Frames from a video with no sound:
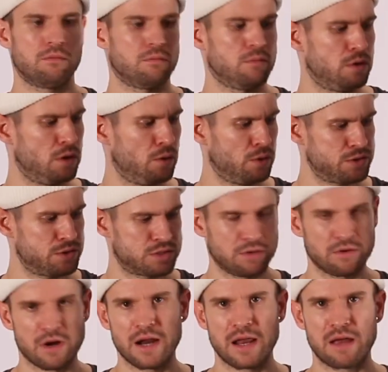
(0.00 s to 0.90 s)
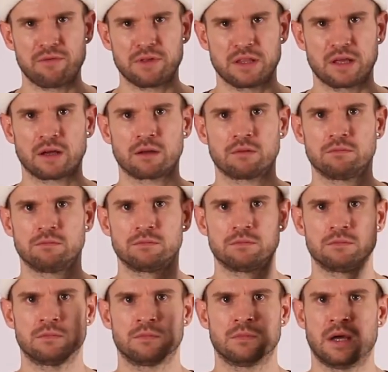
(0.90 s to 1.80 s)
that wants to ride everything
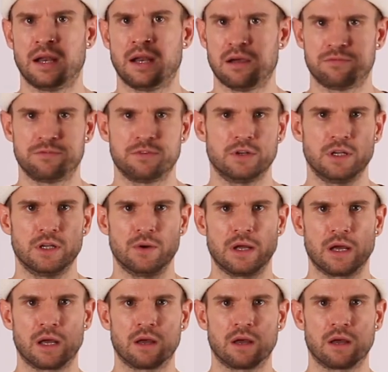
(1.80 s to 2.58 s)
and have fun doing